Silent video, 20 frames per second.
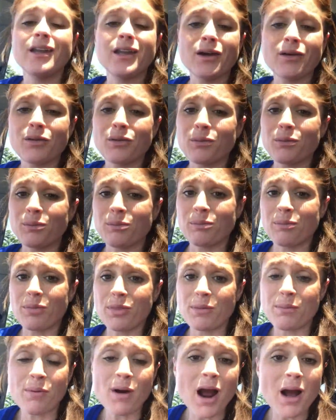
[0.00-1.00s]
Now the
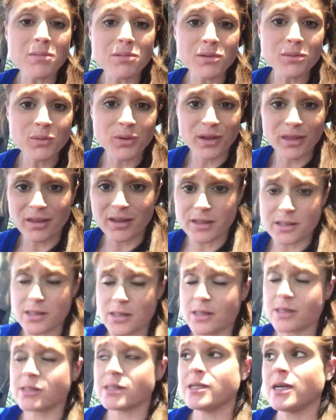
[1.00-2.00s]
problem with this
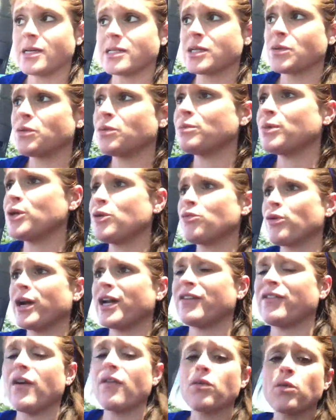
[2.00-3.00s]
is, yes, it would be
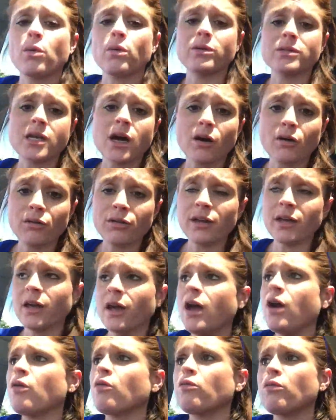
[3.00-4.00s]
great if everyone was healthy,
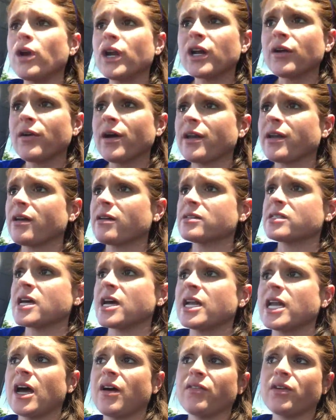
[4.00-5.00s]
running around
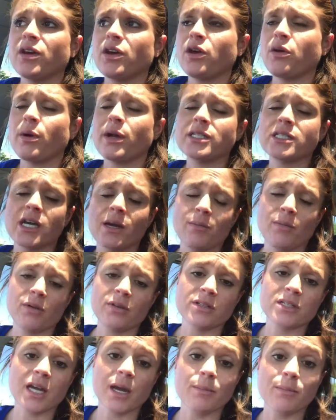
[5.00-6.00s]
outside, having a great time all
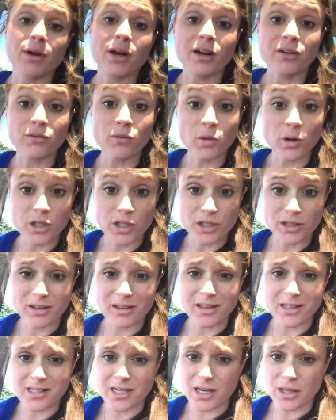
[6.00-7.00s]
the time, but unfortunately
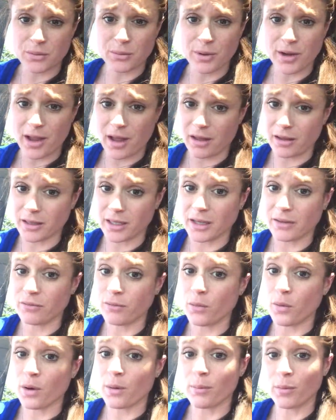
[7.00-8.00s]
that's not the reality
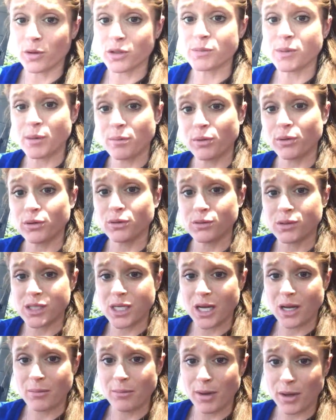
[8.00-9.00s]
for most people
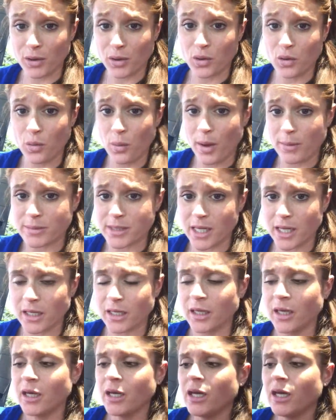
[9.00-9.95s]
using a medical website.